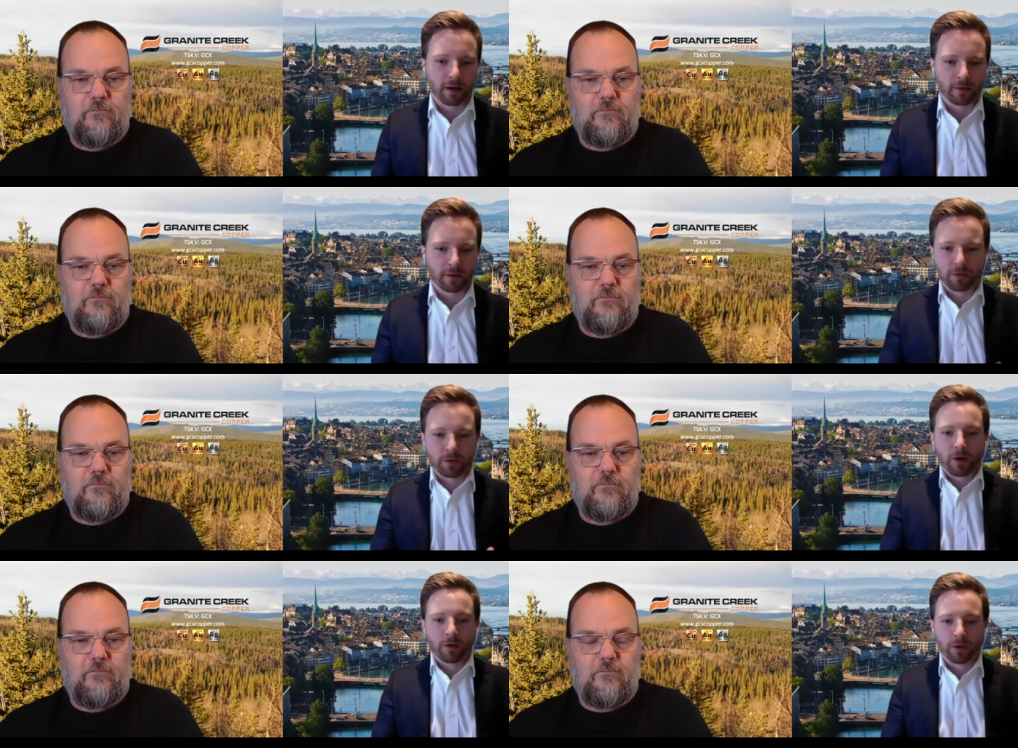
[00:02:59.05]
Speaker 1: because i'm
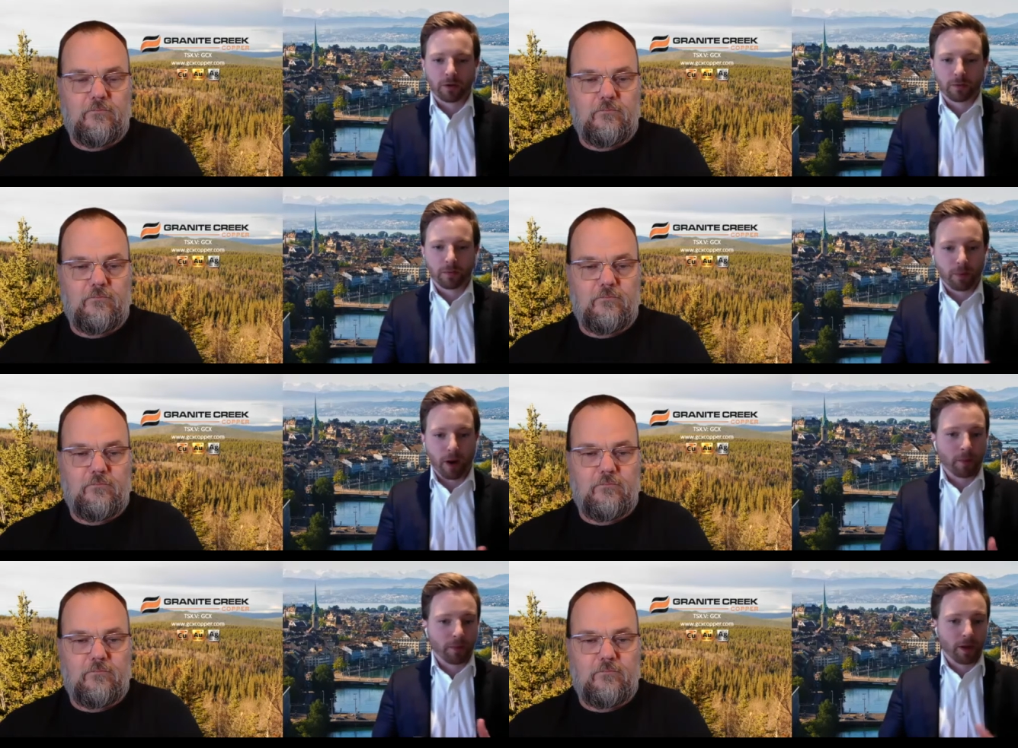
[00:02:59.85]
sure there's
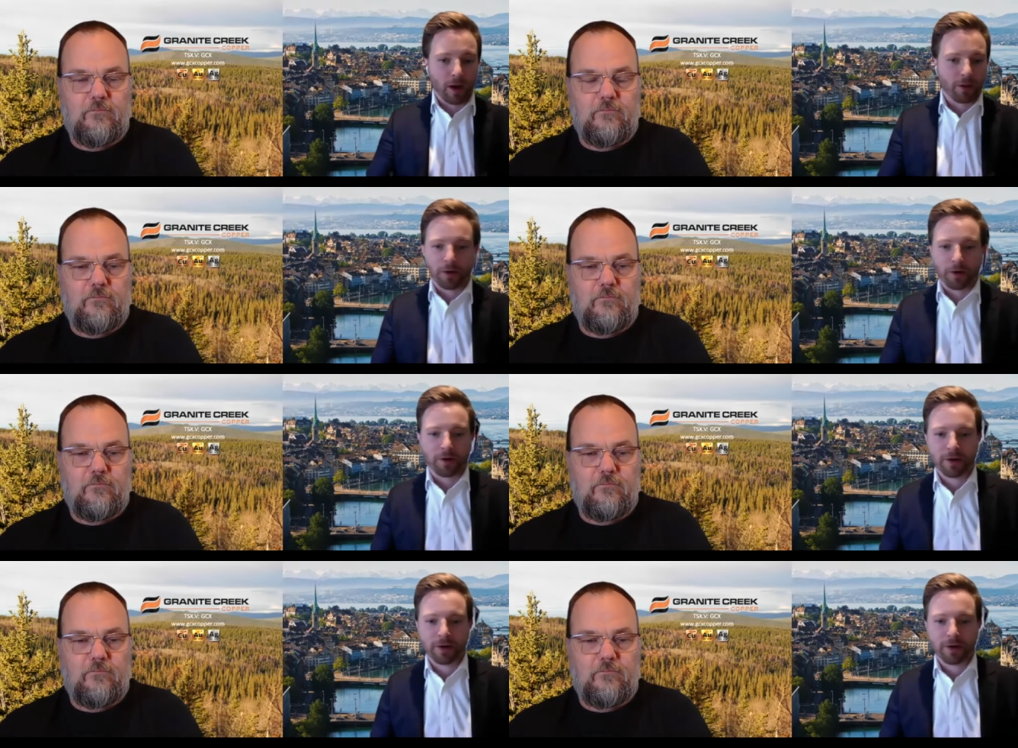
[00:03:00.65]
probably other